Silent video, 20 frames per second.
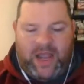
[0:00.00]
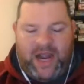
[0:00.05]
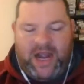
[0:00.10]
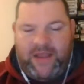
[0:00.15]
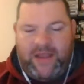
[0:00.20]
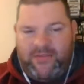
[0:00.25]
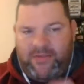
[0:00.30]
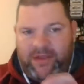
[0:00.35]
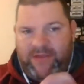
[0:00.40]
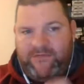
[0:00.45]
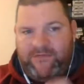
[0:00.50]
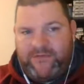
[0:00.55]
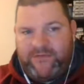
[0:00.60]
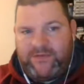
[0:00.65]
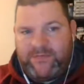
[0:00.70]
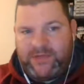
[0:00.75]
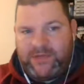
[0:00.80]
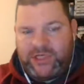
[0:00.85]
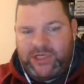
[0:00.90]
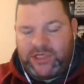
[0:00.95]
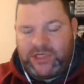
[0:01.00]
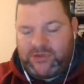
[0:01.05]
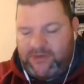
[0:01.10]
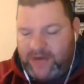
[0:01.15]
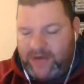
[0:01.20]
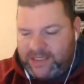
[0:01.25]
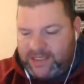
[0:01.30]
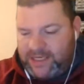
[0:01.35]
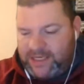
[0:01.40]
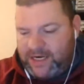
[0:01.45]
Anything from the
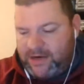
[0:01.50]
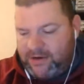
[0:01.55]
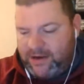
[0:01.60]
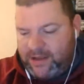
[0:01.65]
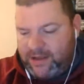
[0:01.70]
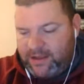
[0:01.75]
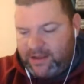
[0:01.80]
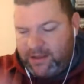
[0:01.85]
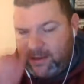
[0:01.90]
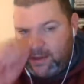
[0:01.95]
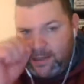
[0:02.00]
Scranton area,